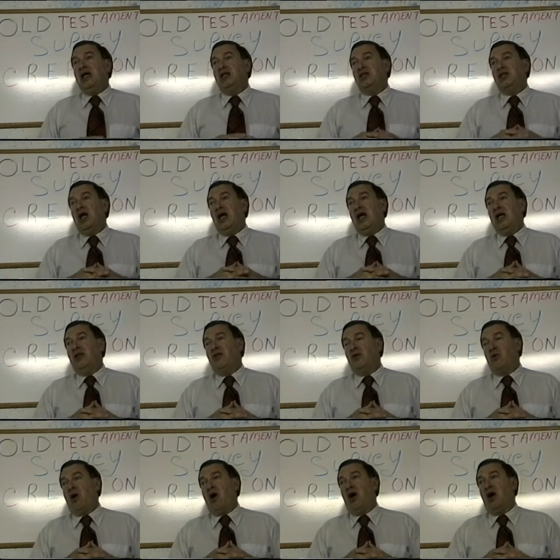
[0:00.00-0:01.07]
And, and
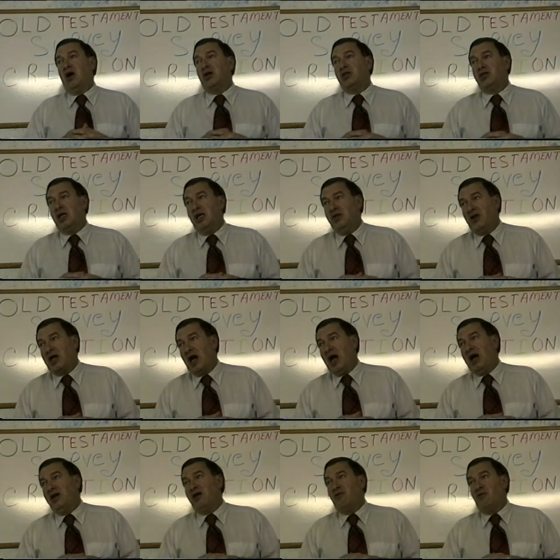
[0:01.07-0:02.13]
the rocks, and the
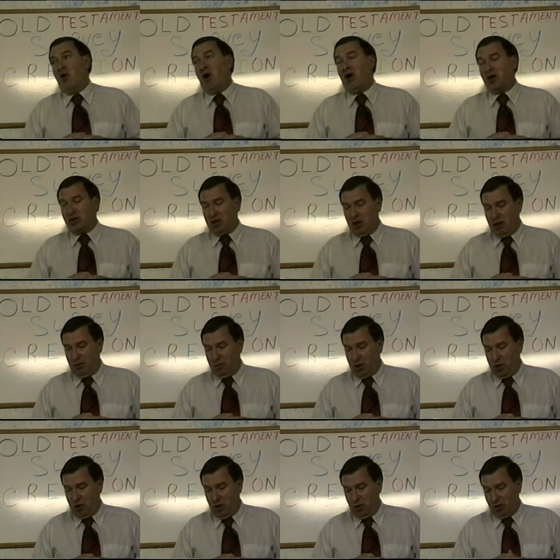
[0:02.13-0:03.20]
kind of rocks and the
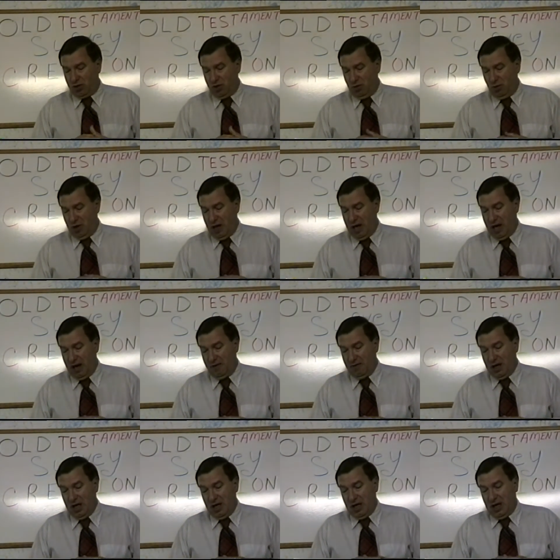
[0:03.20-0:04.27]
materials that we
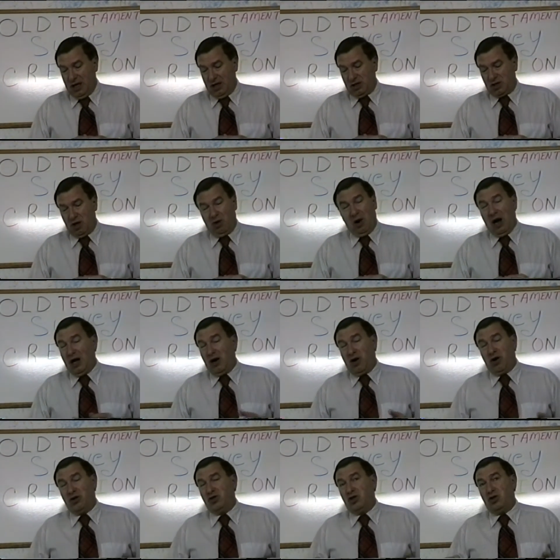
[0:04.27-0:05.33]
have. So I
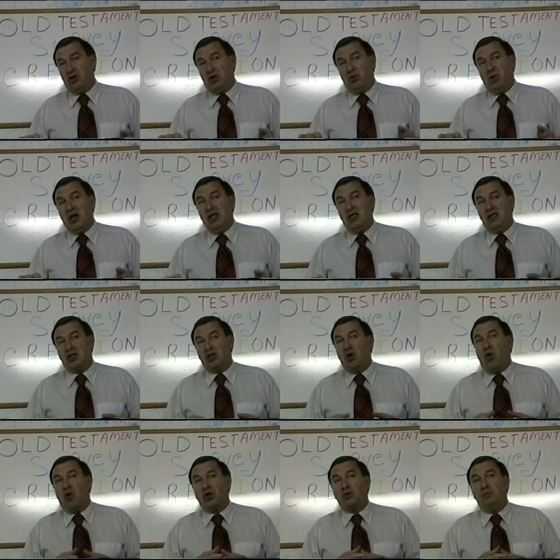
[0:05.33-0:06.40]
urge you to read the
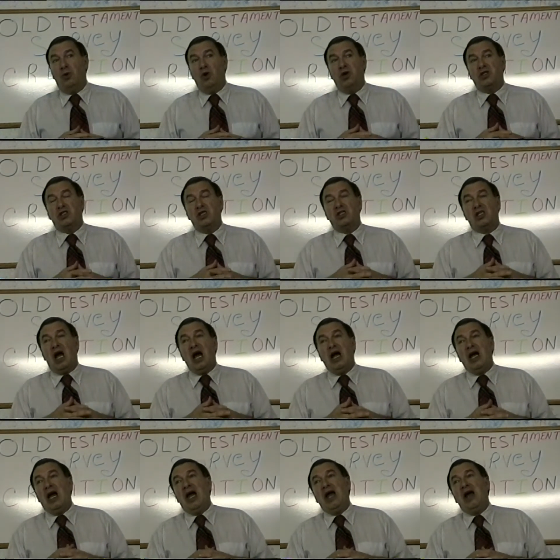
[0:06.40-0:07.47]
source books as
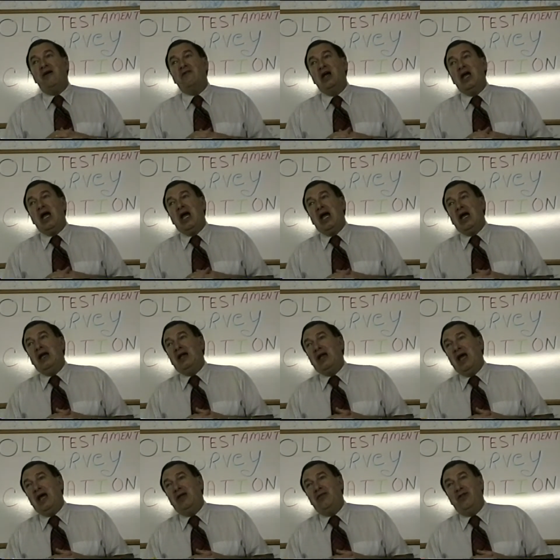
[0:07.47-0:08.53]
I have,
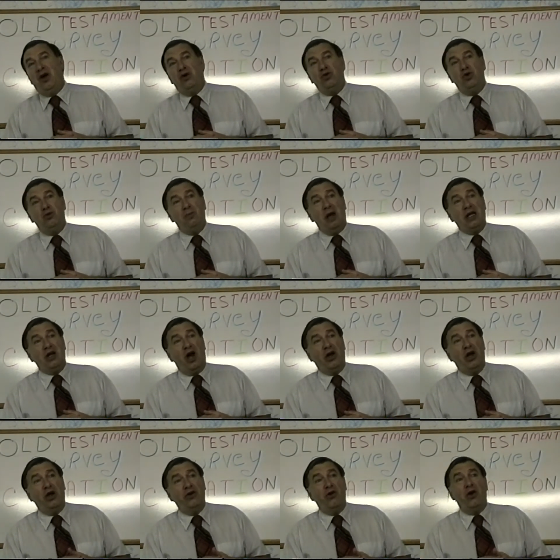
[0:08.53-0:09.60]
and, and though you may
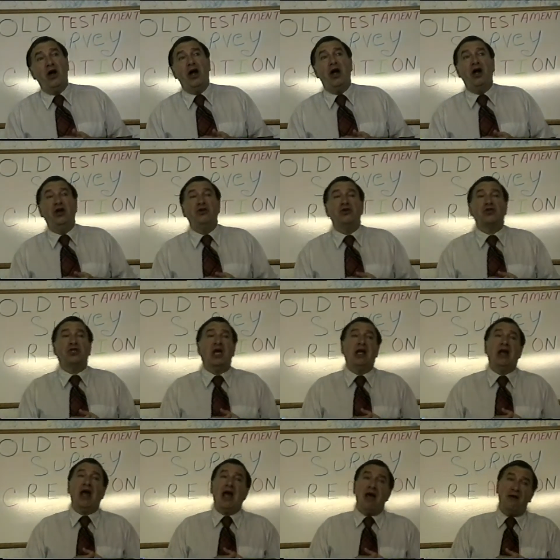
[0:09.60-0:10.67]
not under,
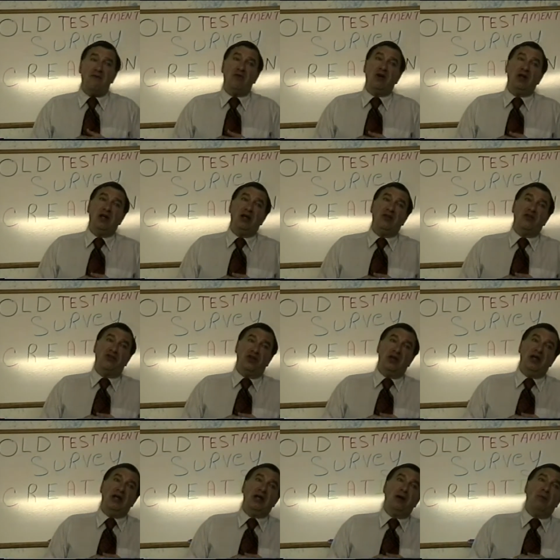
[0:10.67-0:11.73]
understand
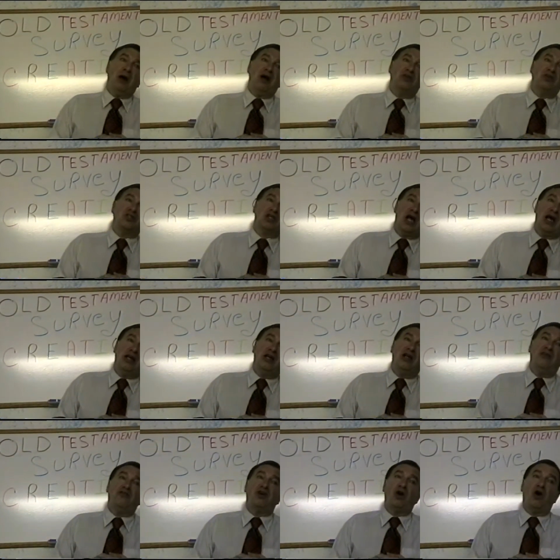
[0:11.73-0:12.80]
everything about the
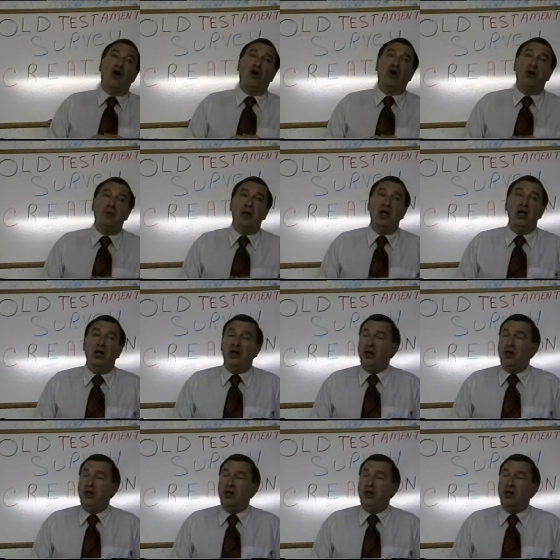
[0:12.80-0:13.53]
scientific argument,